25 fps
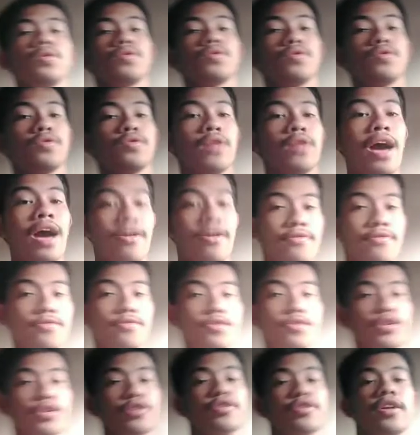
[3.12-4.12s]
Good
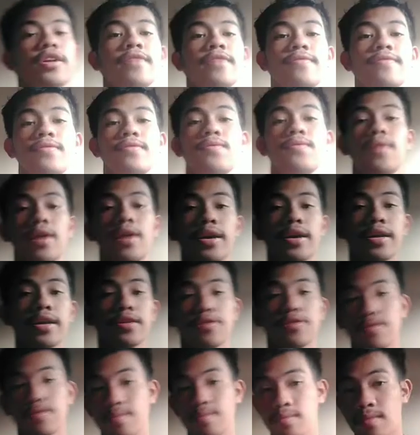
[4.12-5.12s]
afternoon, everyone,
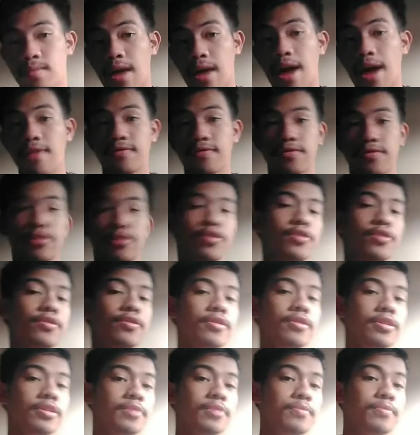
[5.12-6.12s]
and good
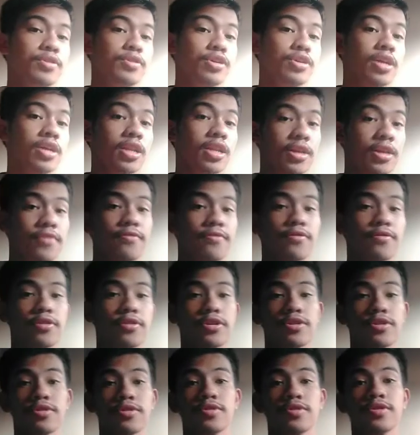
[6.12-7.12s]
afternoon, especially for
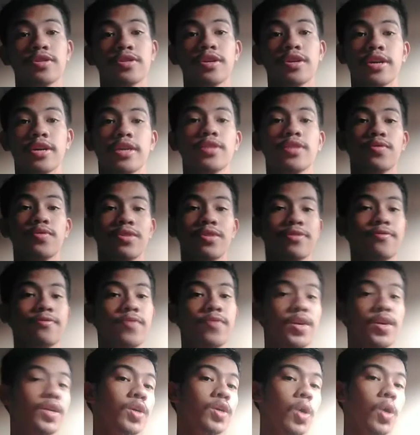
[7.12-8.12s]
you, Sir Edwin
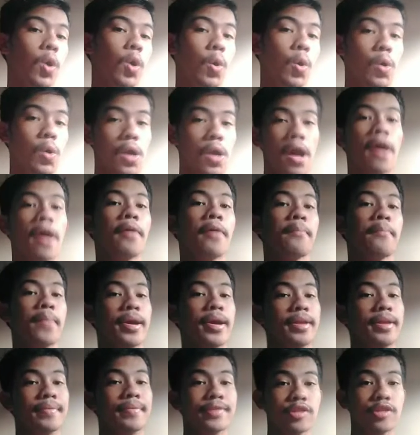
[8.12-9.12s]
Figo.
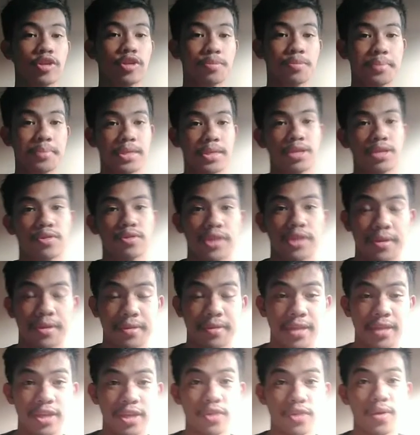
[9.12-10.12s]
My name is Lusmindo
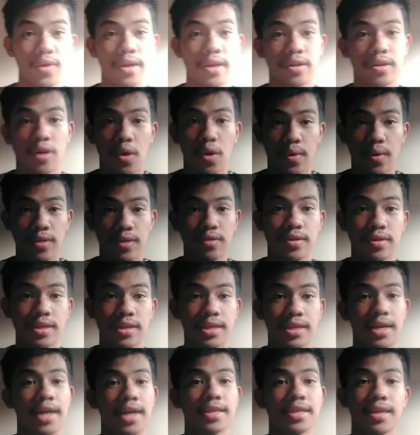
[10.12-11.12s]
Tinitinho. I'm going to
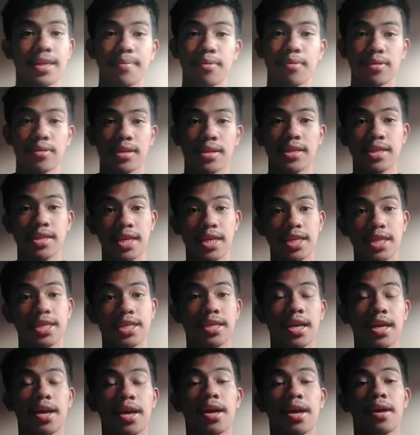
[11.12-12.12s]
discuss about the six